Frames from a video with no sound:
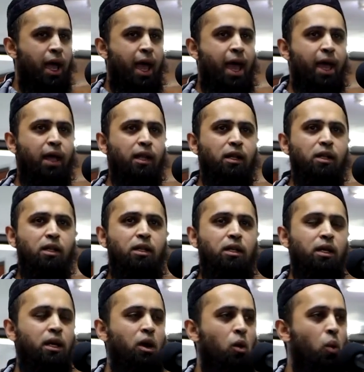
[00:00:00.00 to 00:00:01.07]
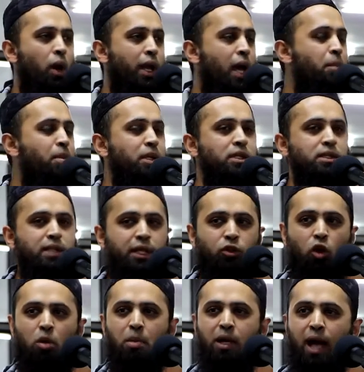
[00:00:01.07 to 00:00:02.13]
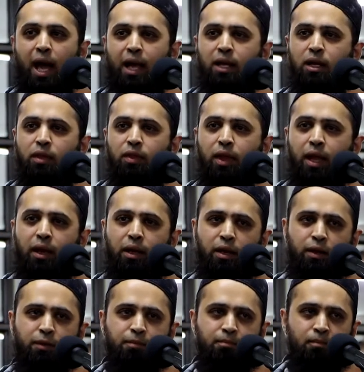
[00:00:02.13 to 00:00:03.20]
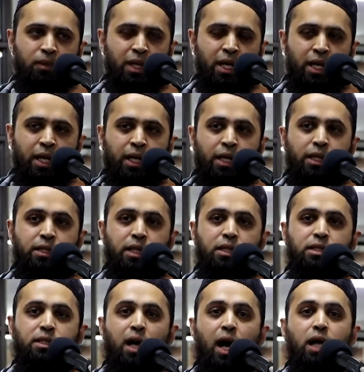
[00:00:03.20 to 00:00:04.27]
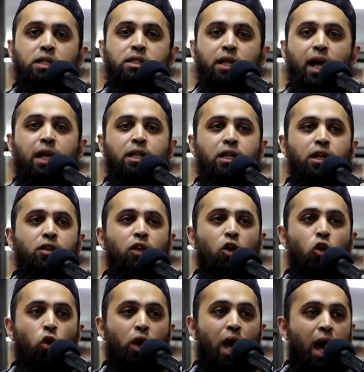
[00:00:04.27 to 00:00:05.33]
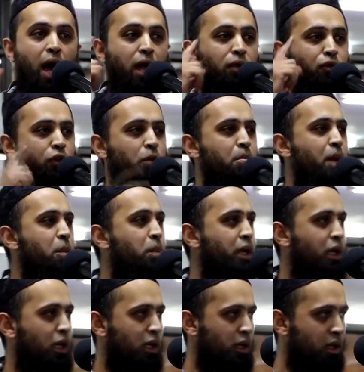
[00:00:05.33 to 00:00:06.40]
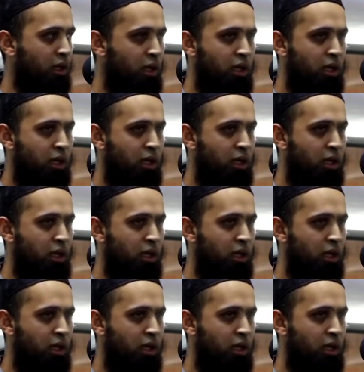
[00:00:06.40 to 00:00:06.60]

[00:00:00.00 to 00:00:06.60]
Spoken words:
And what happens at Robben Island then is he starts writing the Quran from memory.